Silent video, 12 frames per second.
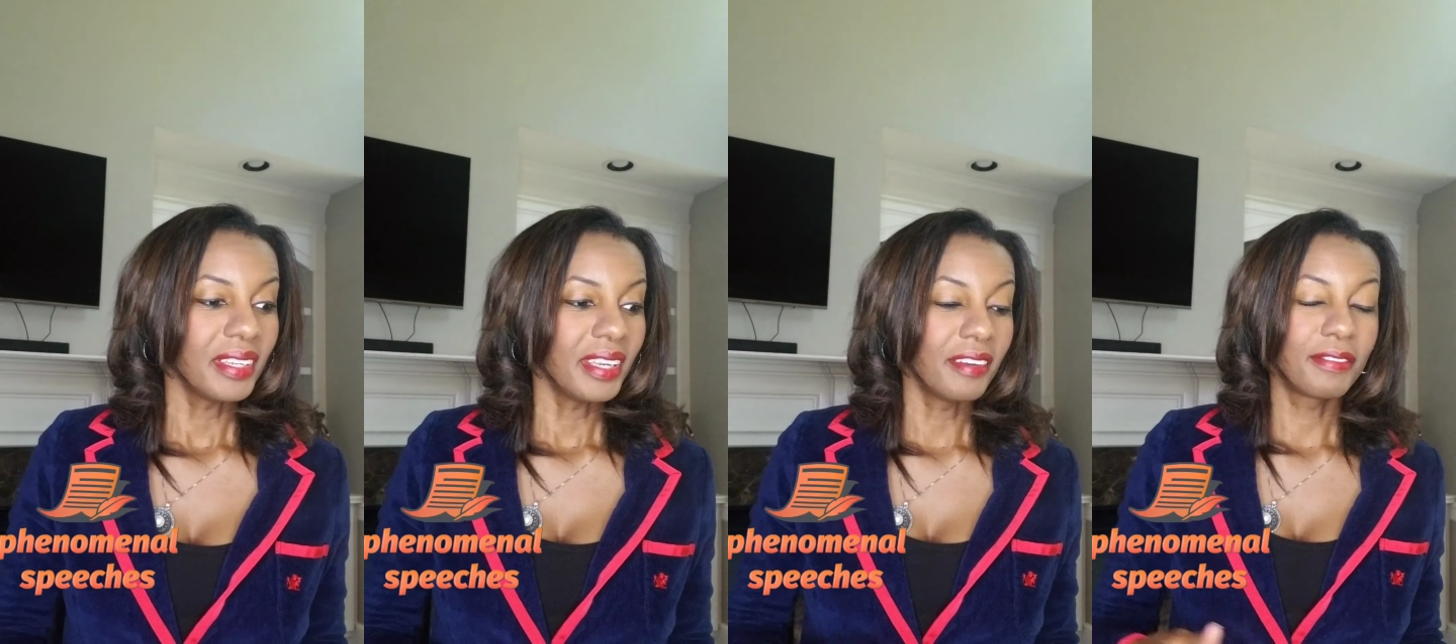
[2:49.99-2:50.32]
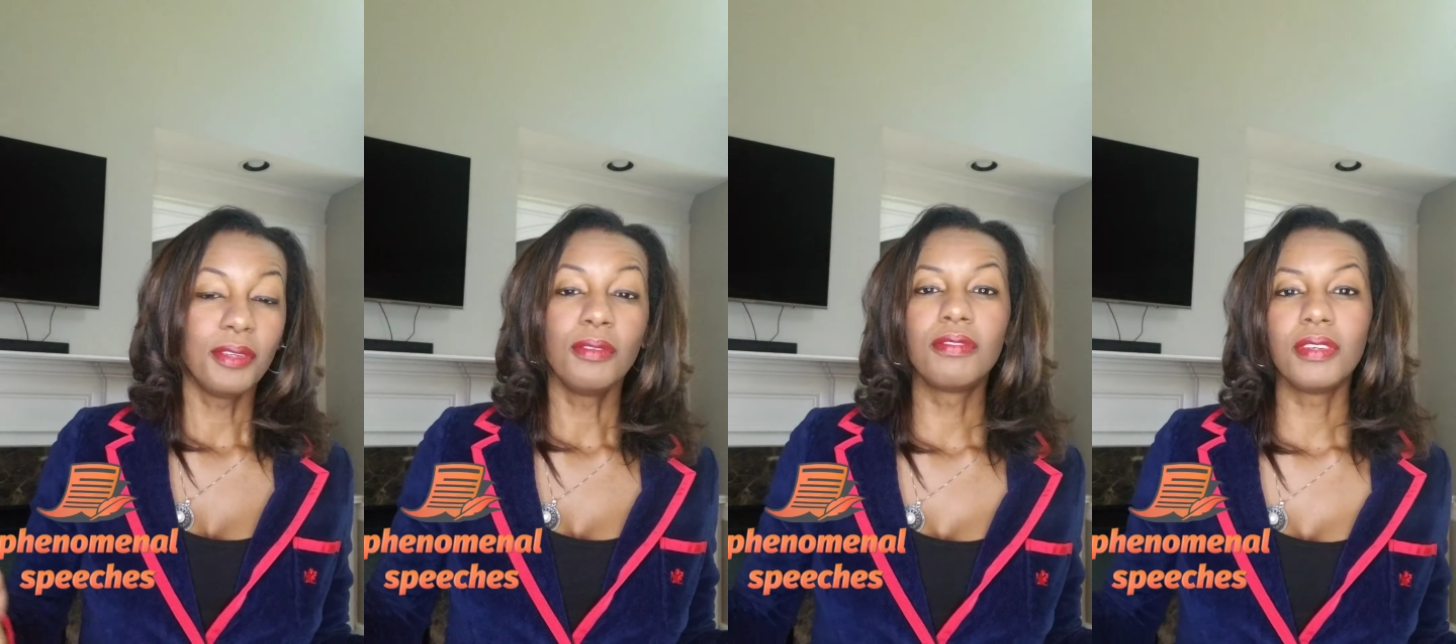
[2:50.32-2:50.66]
If
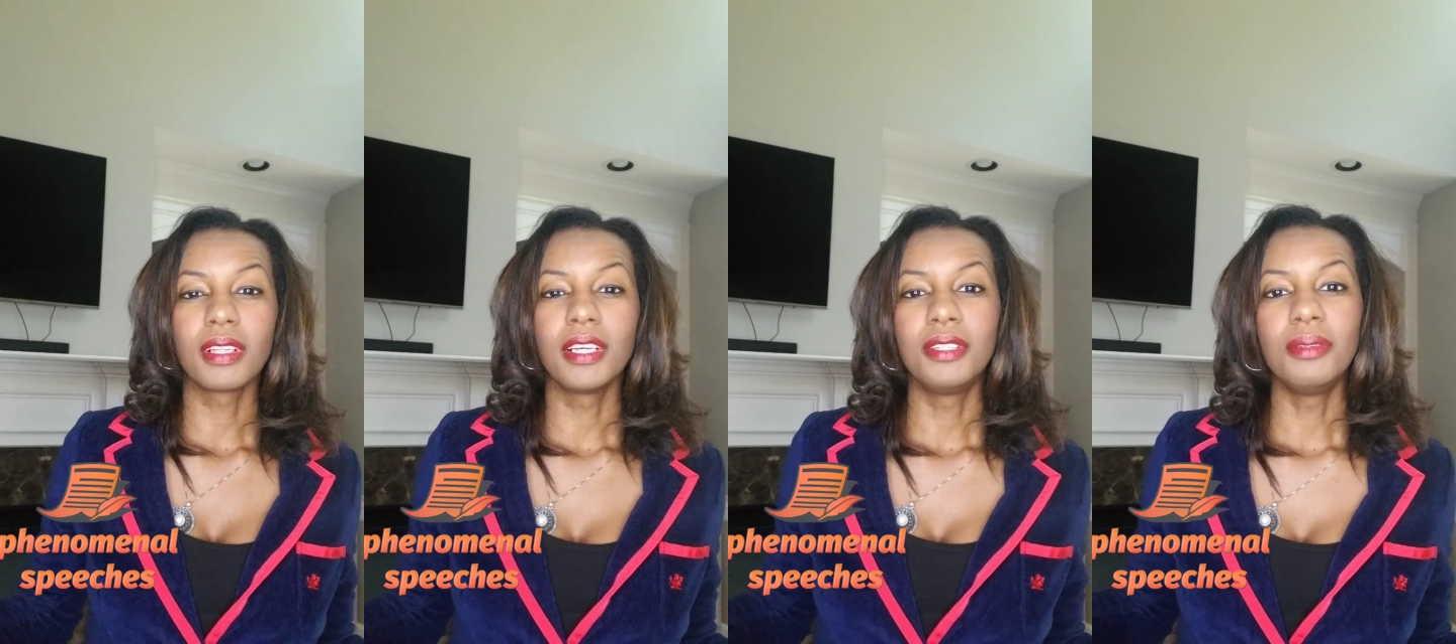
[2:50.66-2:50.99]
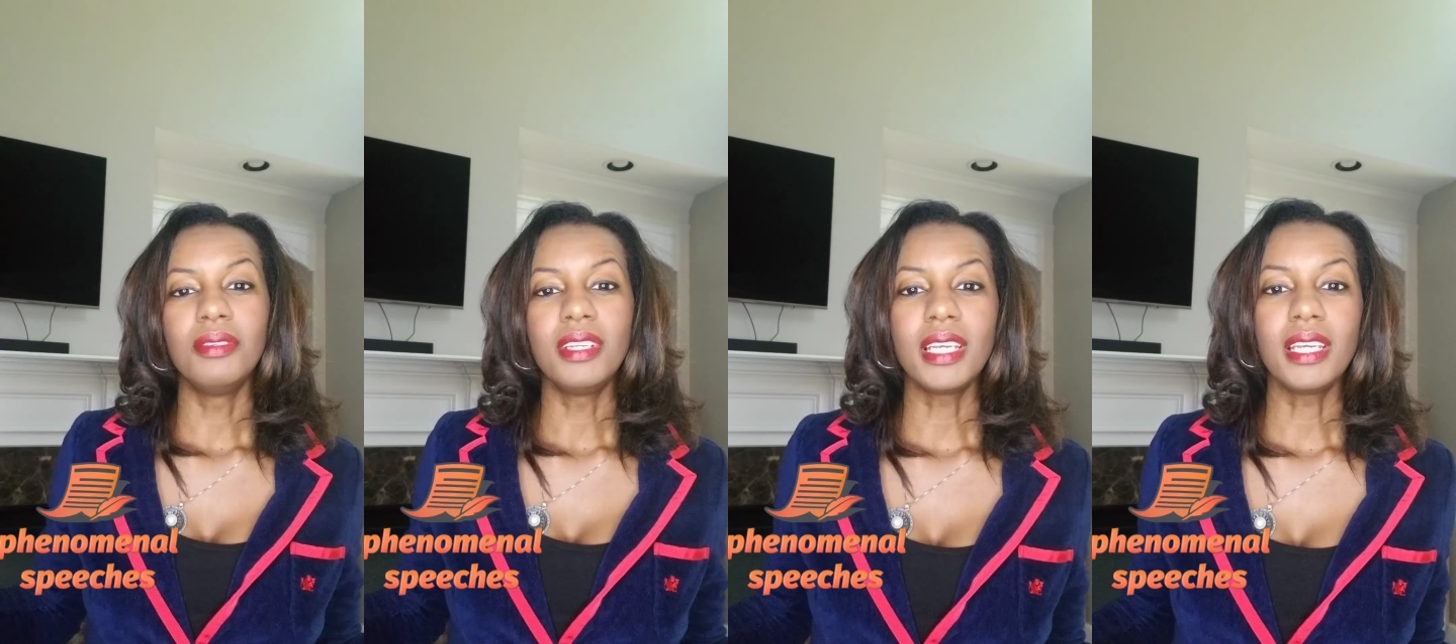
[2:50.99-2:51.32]
you feel like you
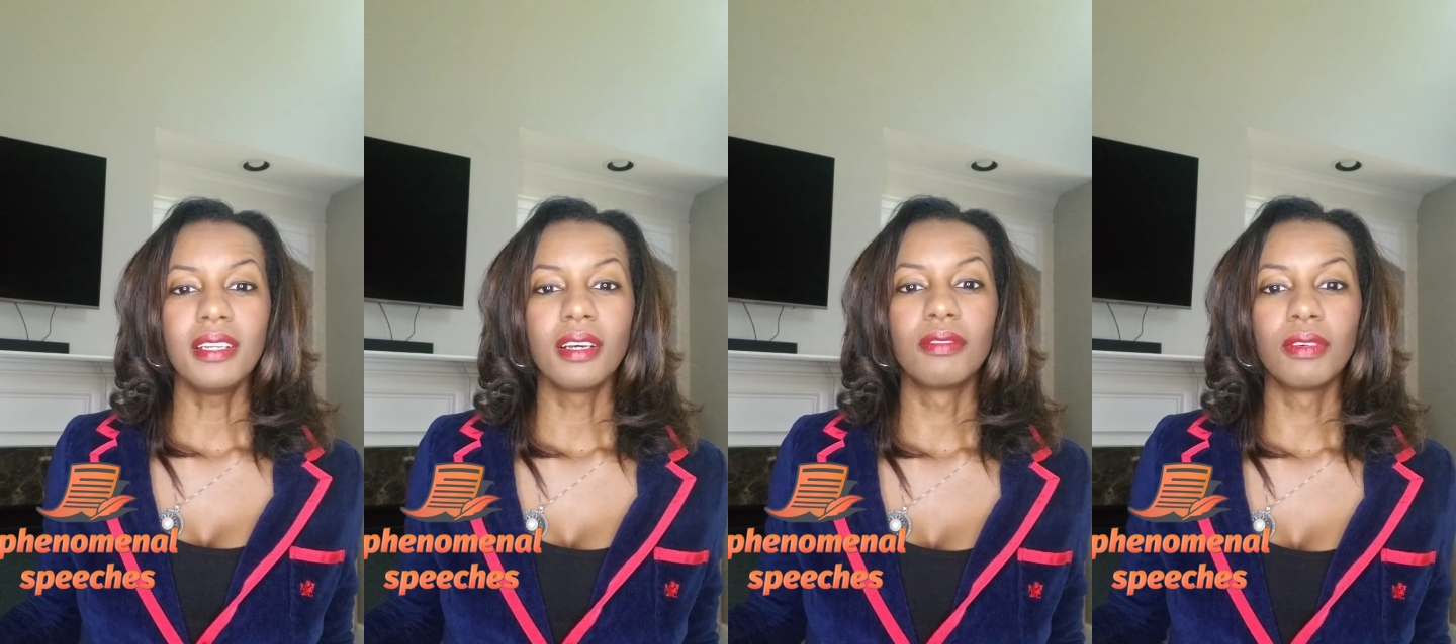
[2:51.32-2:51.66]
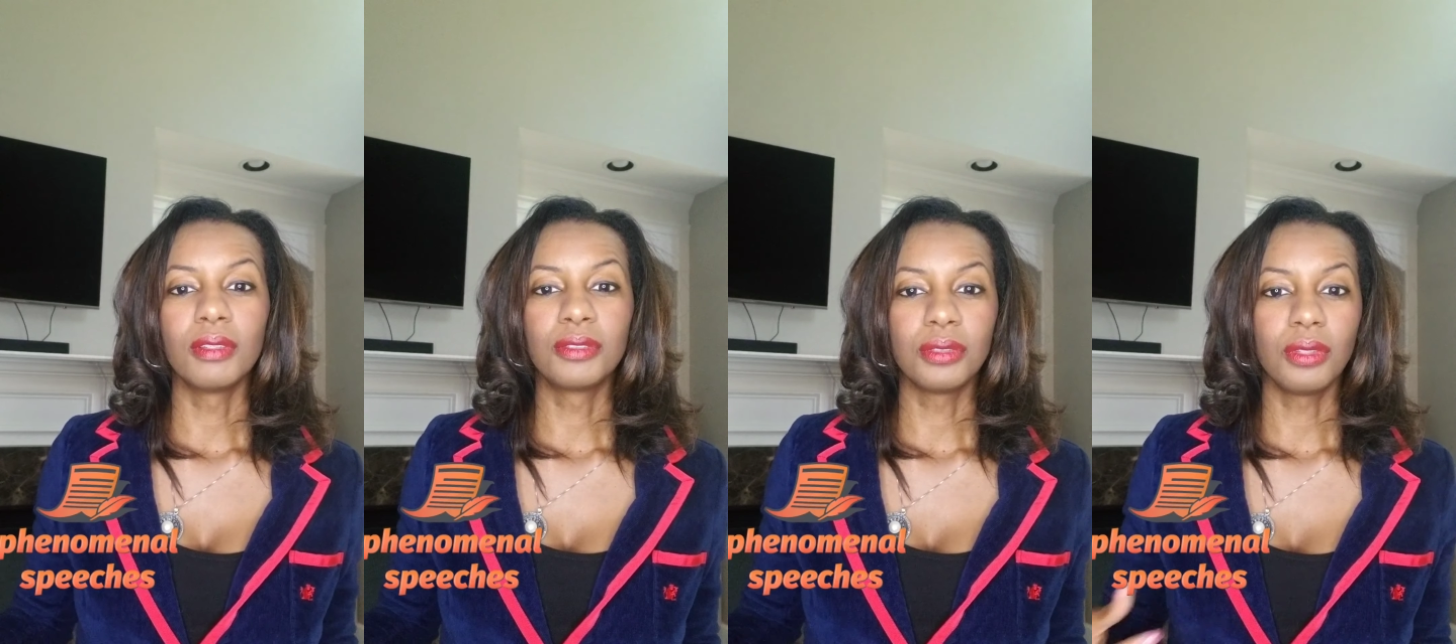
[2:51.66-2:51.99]
need a
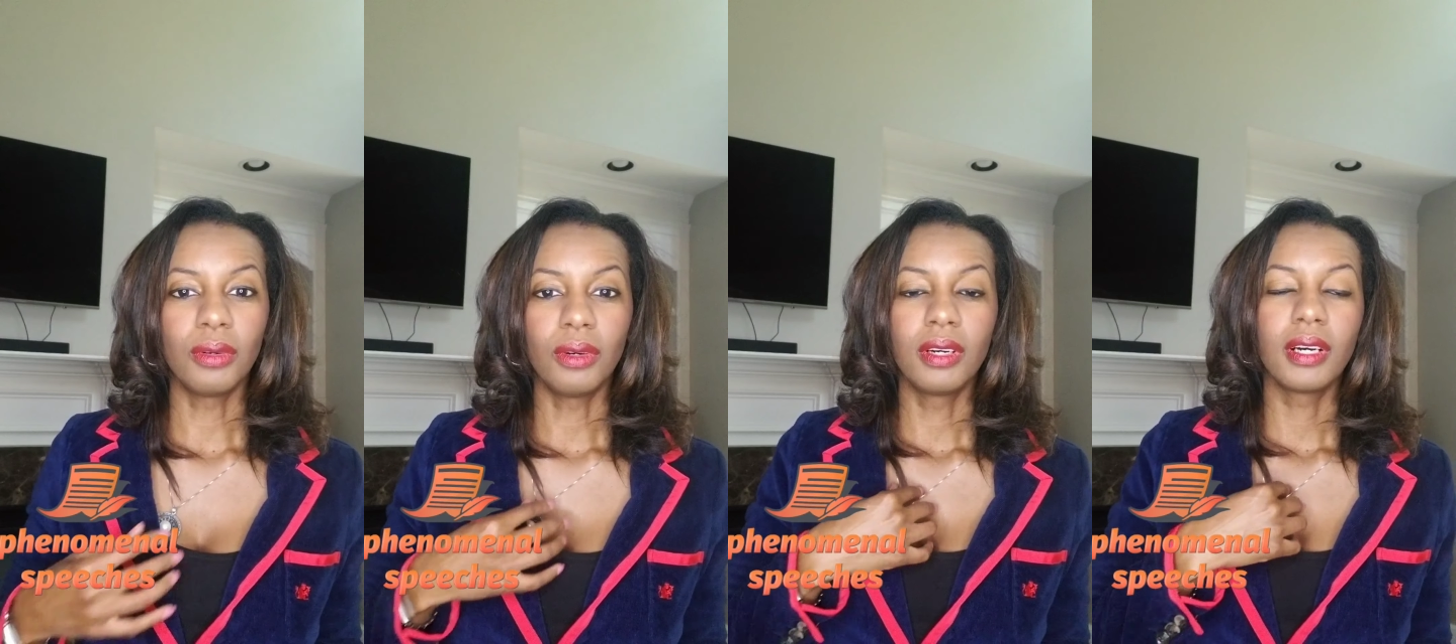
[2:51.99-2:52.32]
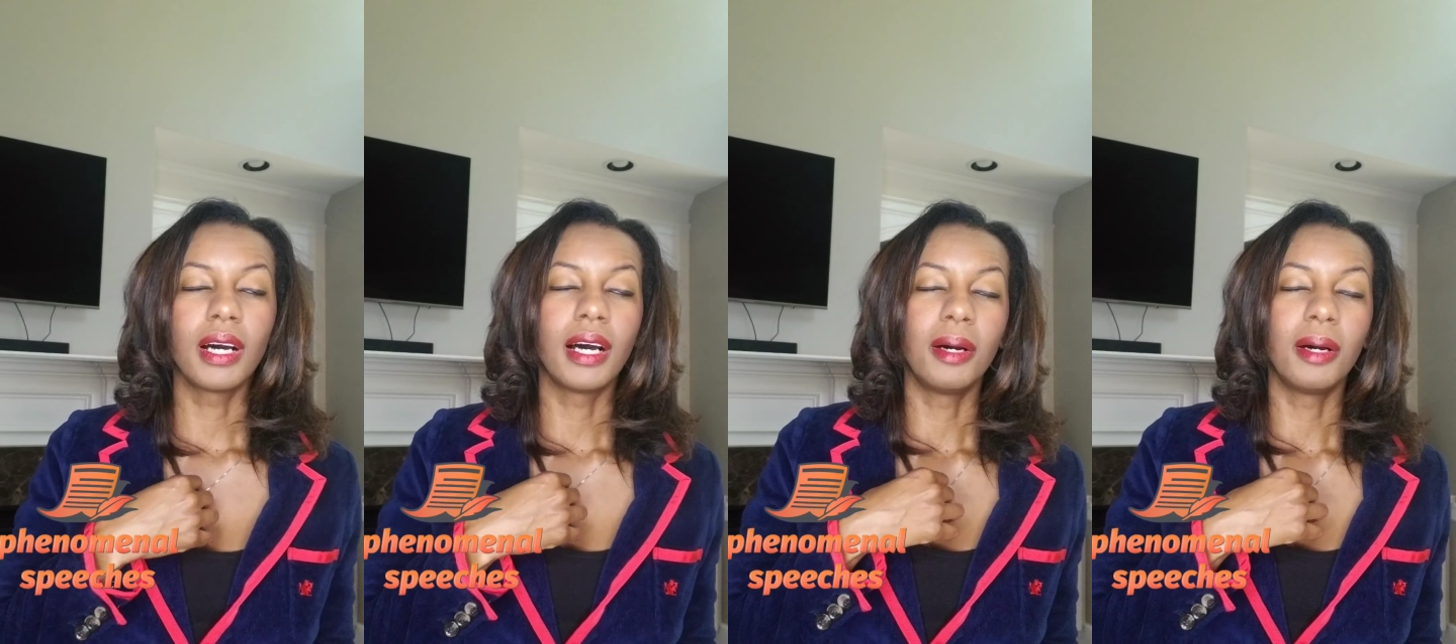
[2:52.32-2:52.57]
virtual